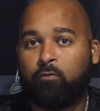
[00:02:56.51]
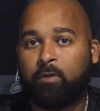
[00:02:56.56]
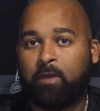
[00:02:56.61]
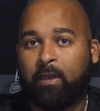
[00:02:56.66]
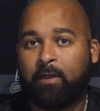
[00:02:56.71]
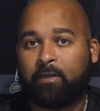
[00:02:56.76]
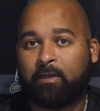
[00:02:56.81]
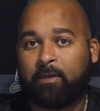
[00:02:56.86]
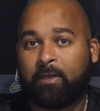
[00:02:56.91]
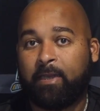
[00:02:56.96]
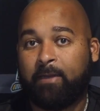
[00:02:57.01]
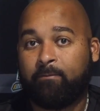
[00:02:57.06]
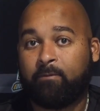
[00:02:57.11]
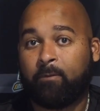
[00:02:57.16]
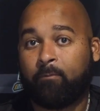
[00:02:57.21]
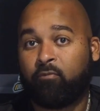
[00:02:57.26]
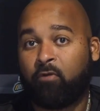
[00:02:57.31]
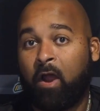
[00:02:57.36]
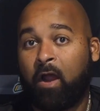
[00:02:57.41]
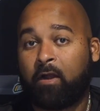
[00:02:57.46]
get to keep
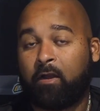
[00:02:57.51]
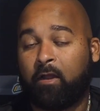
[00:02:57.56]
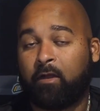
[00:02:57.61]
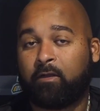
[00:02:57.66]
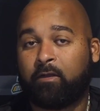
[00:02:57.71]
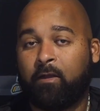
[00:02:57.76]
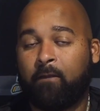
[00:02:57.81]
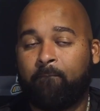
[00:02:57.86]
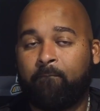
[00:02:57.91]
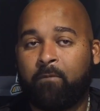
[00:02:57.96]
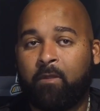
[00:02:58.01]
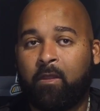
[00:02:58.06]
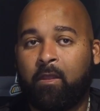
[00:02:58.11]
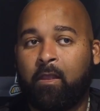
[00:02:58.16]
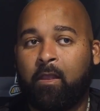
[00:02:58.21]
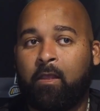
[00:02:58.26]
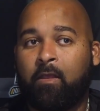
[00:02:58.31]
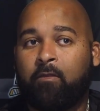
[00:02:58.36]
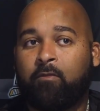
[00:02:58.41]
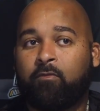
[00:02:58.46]
the product.
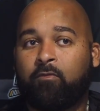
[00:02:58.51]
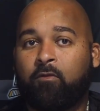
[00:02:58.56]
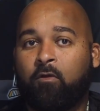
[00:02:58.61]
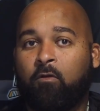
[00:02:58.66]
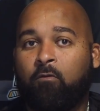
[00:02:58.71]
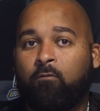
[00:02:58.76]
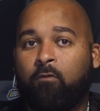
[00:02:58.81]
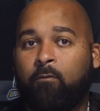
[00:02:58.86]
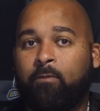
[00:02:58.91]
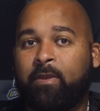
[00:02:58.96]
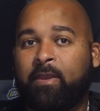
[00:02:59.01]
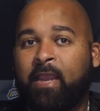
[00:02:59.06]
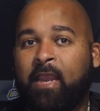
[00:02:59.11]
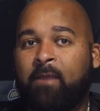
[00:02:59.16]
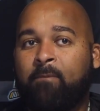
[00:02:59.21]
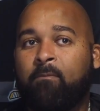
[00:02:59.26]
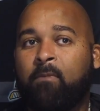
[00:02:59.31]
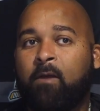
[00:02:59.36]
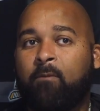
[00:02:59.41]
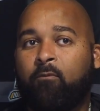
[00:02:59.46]
So what we
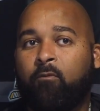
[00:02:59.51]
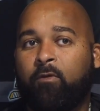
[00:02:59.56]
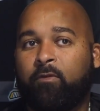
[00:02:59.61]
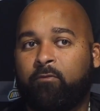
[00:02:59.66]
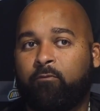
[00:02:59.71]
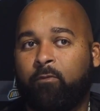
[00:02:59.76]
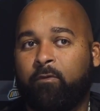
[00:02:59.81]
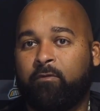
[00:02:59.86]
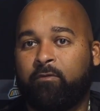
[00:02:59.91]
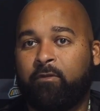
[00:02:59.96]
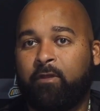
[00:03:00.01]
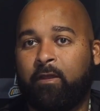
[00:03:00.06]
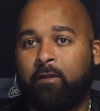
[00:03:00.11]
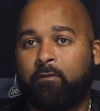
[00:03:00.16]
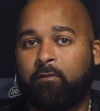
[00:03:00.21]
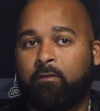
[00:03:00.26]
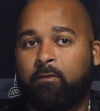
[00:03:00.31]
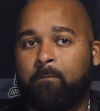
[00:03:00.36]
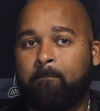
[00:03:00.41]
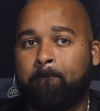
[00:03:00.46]
came up with was
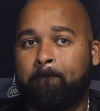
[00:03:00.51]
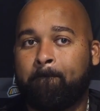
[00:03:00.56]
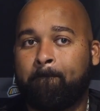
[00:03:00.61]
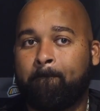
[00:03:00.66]
this.